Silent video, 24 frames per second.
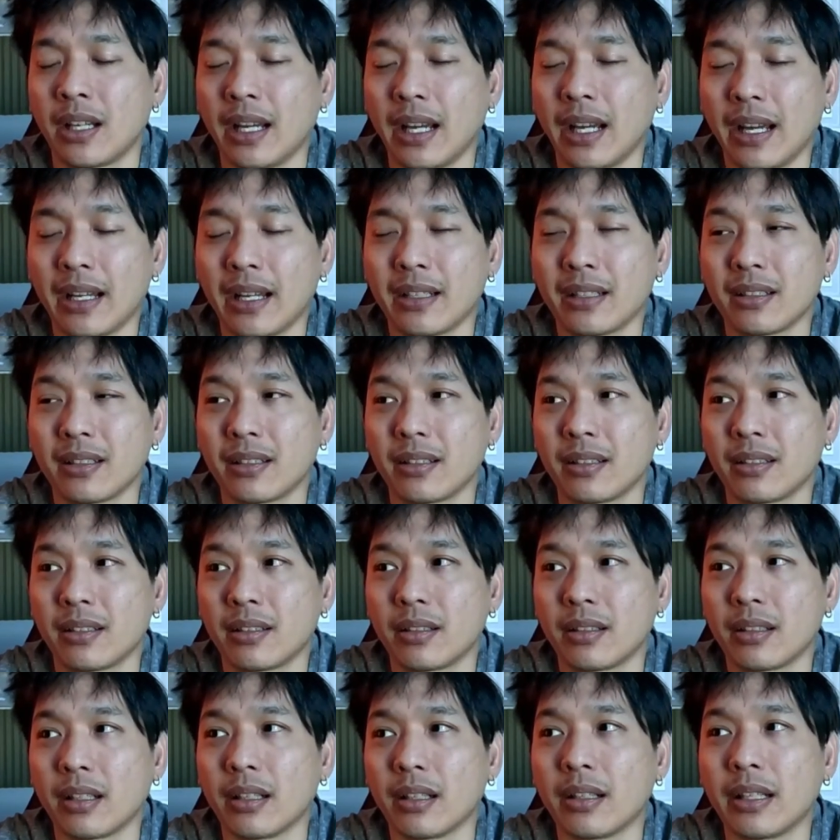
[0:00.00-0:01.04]
and
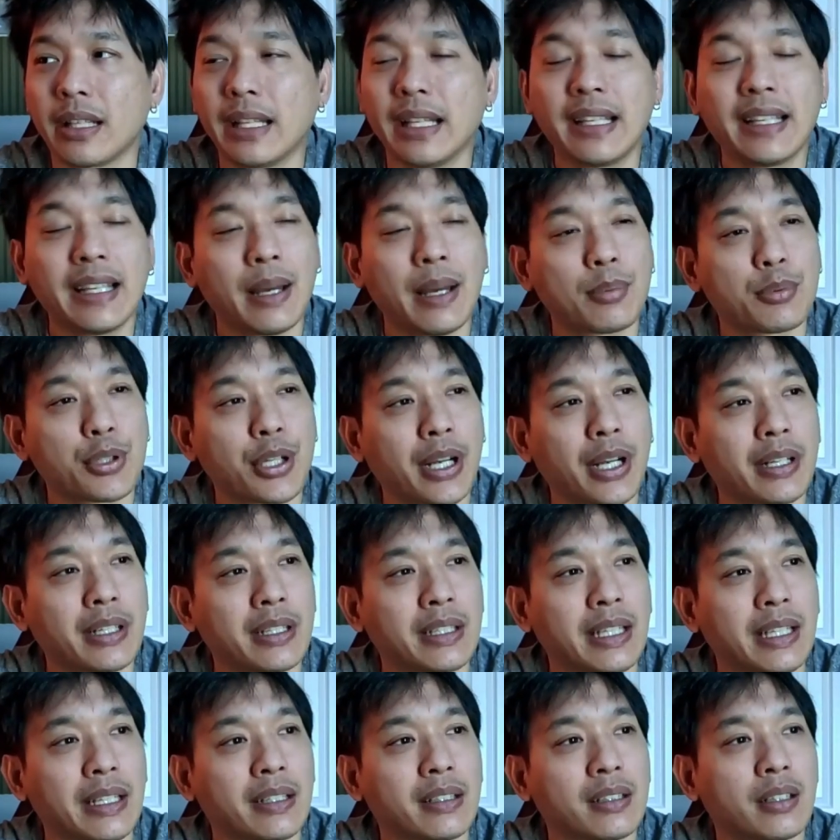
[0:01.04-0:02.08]
he kept trying to
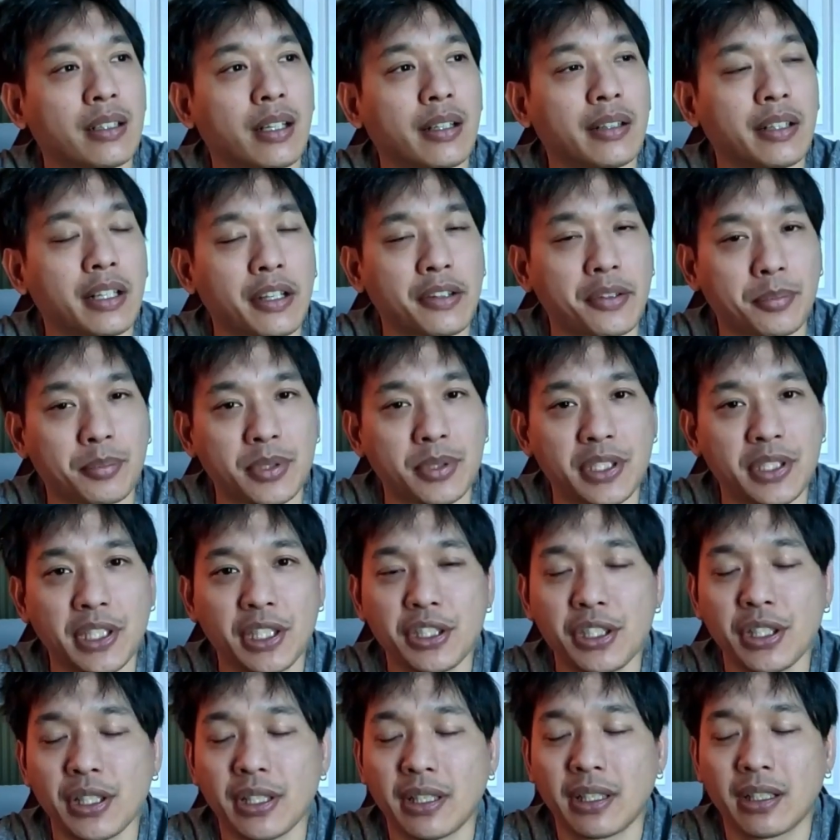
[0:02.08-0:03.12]
get another
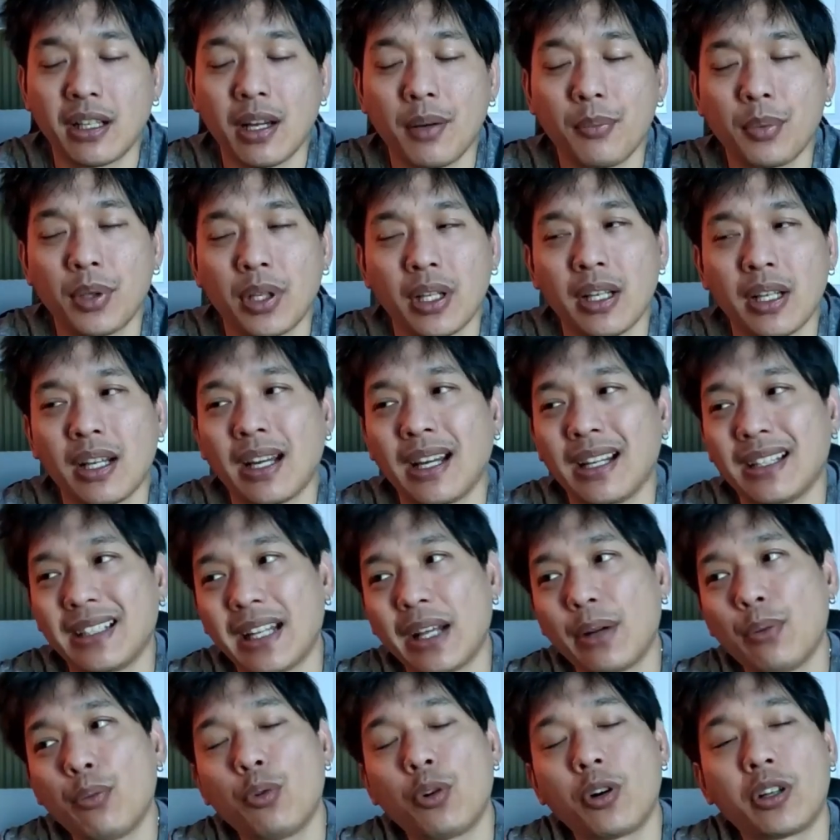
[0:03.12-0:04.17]
position in the company, and
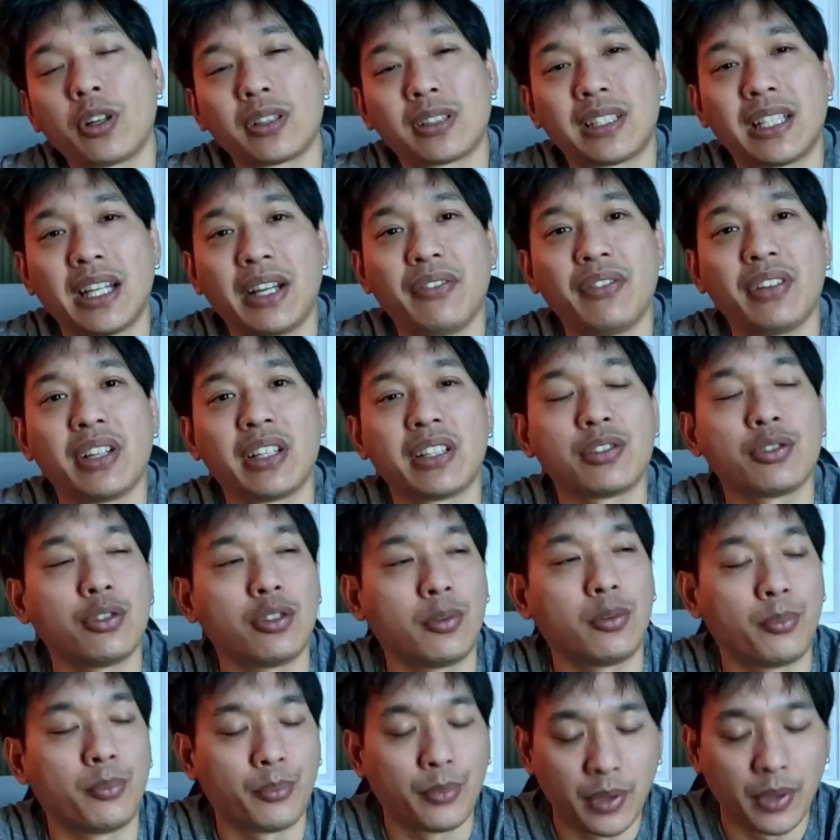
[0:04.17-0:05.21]
they weren't giving it to
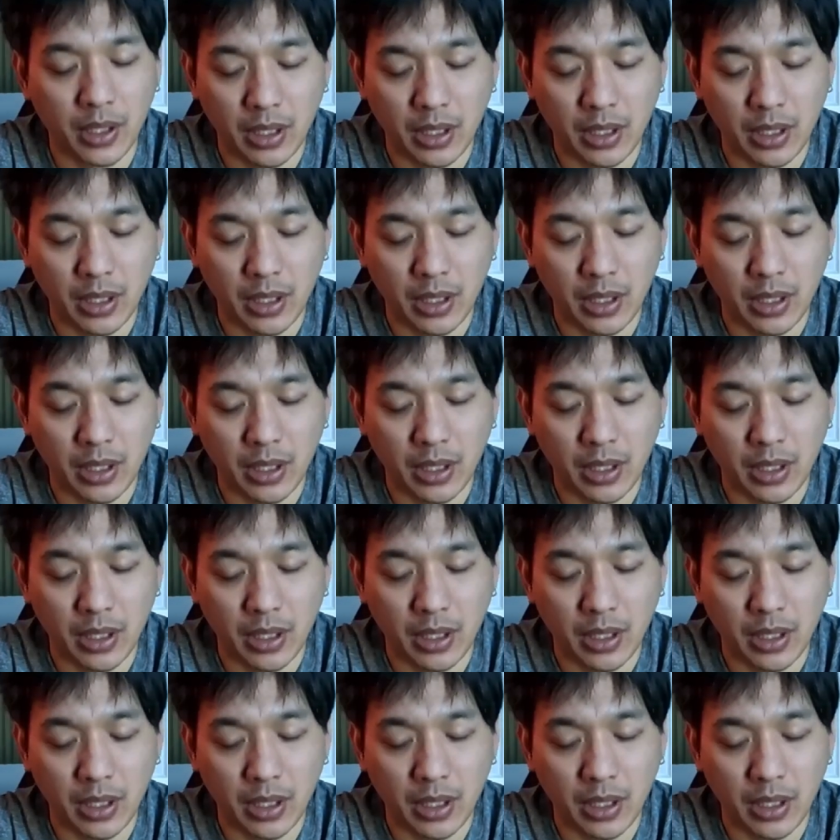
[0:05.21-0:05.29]
him.